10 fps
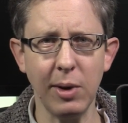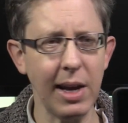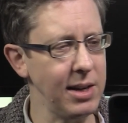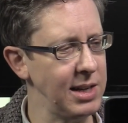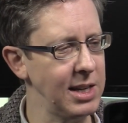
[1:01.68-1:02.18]
you
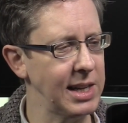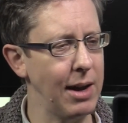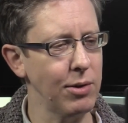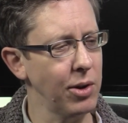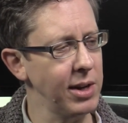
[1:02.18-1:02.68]
get a
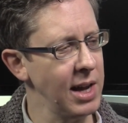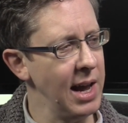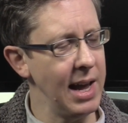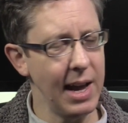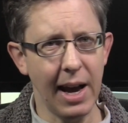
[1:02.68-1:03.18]
discount on it,
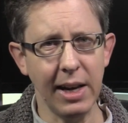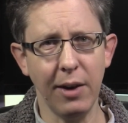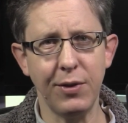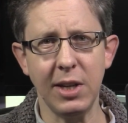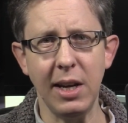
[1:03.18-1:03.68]
and
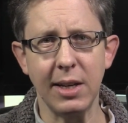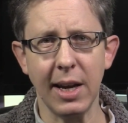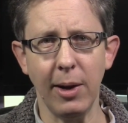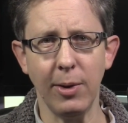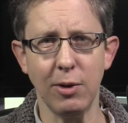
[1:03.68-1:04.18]
I've seen
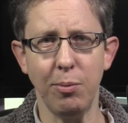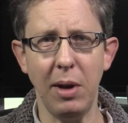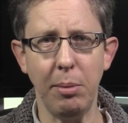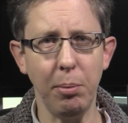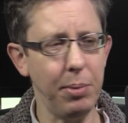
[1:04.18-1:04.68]
tales of
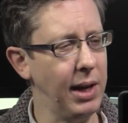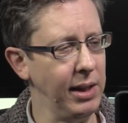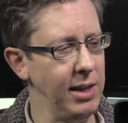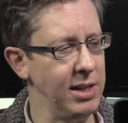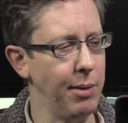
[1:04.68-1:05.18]
people
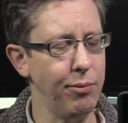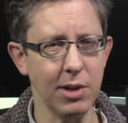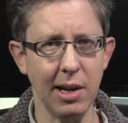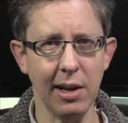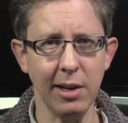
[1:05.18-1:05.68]
picking these up for
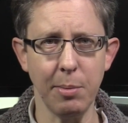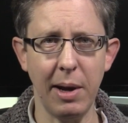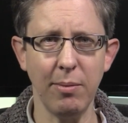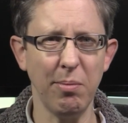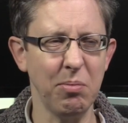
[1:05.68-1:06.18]
as little as
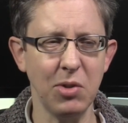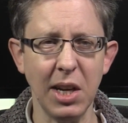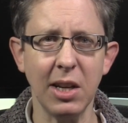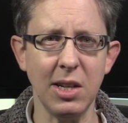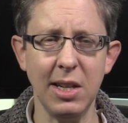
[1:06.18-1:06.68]
about
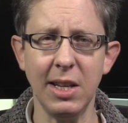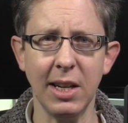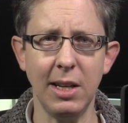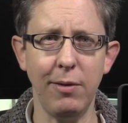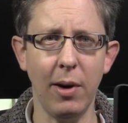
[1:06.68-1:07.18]

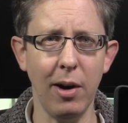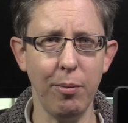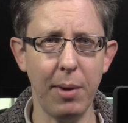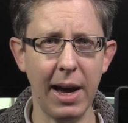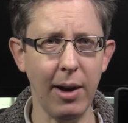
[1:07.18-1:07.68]

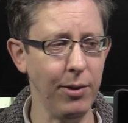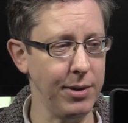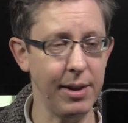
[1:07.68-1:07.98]
£60–65.